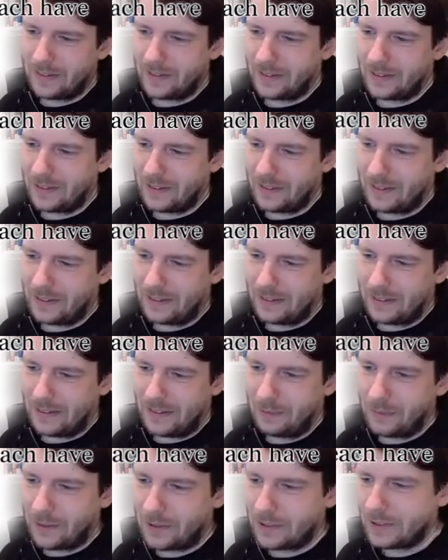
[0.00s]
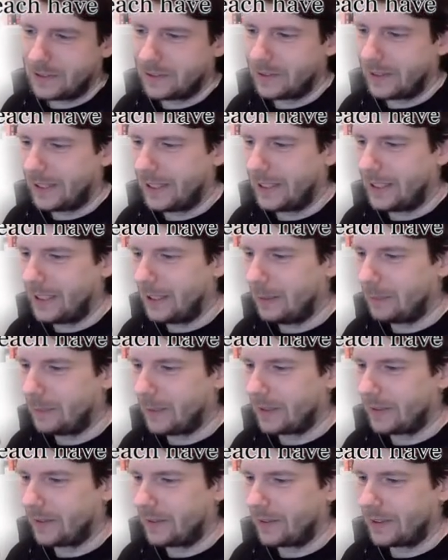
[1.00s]
M3UA,
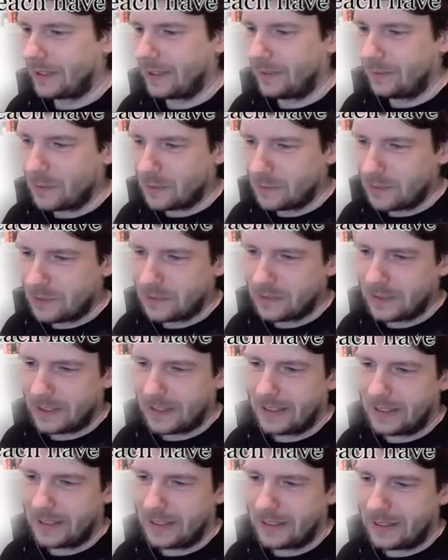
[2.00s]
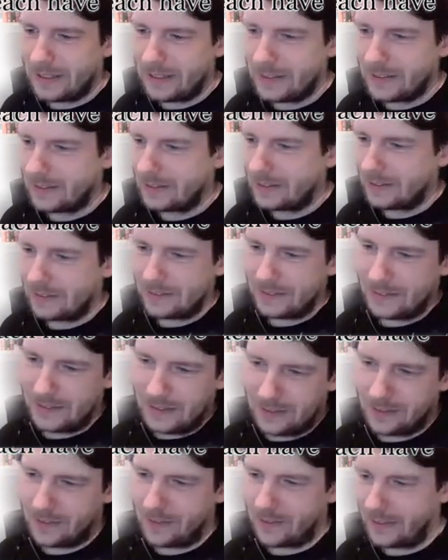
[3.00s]
but not M2UA, or
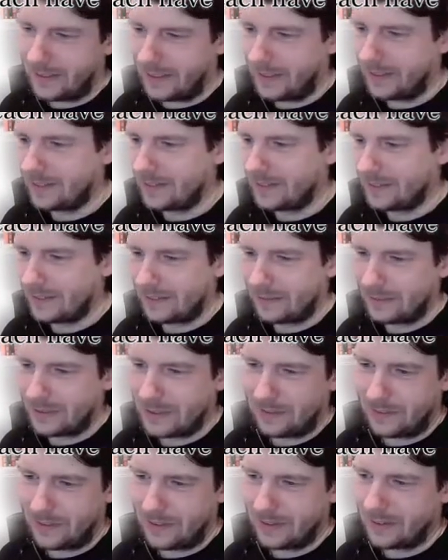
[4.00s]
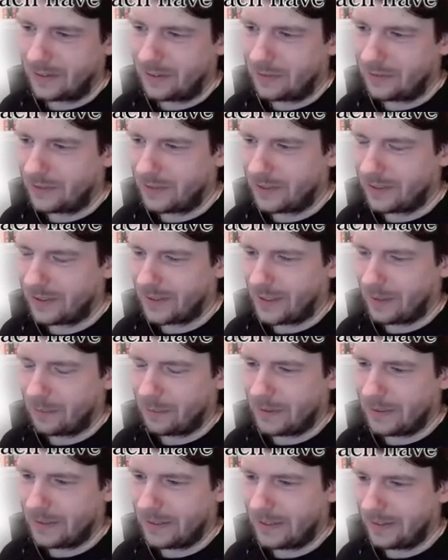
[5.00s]
this or that, or whatever. So for
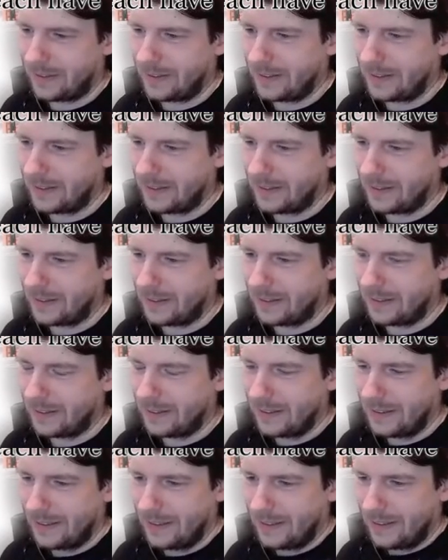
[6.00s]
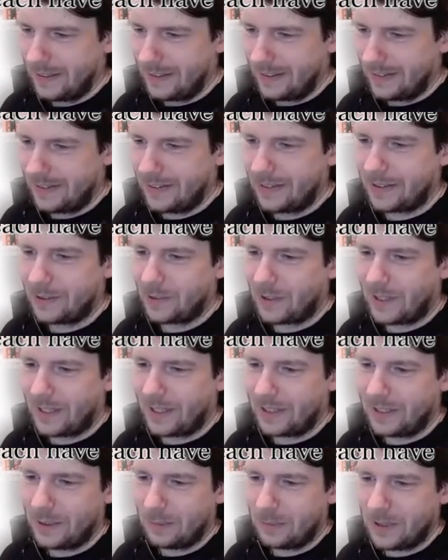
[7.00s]
example, I think in Cisco
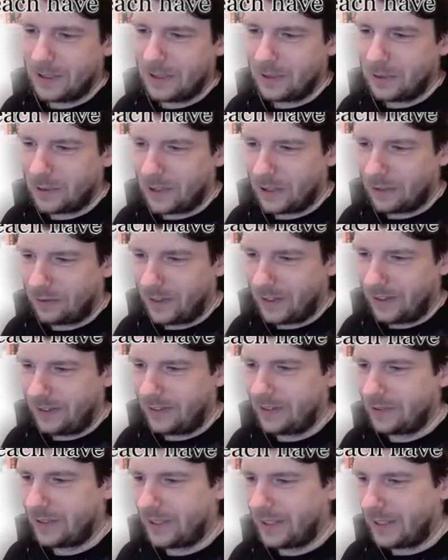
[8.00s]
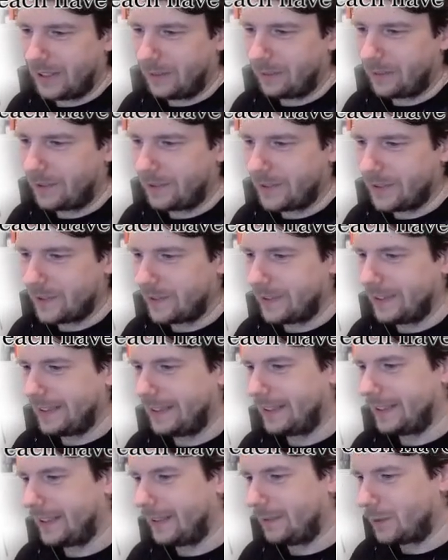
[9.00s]
ITP, you have SUA,
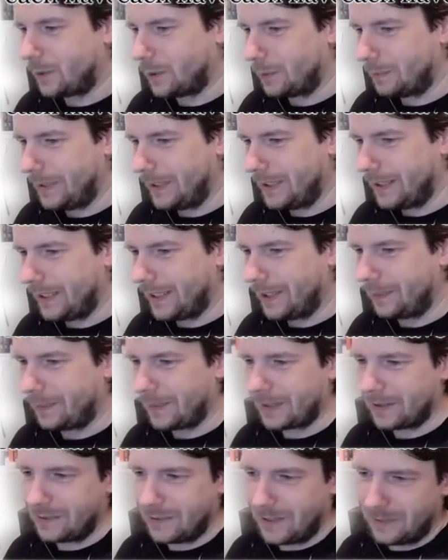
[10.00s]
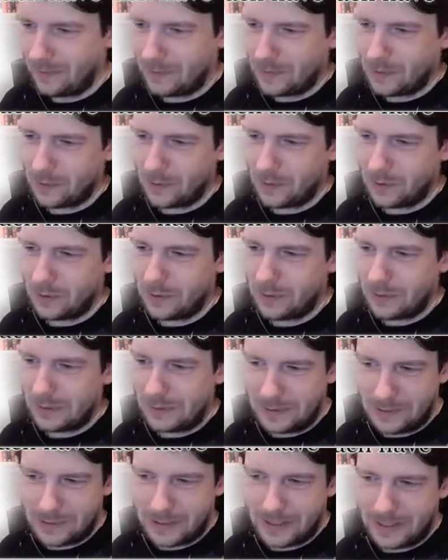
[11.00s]
M3UA, and M2PA, but no
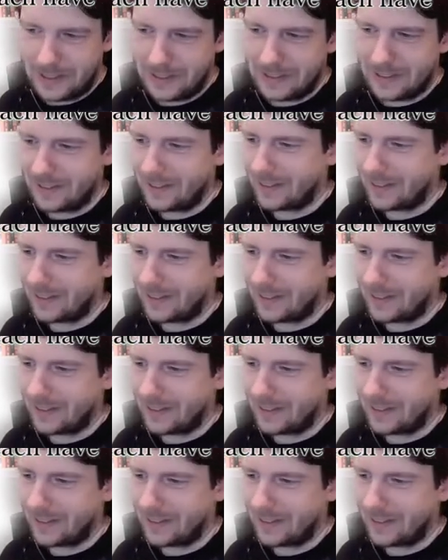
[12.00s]
M2UA.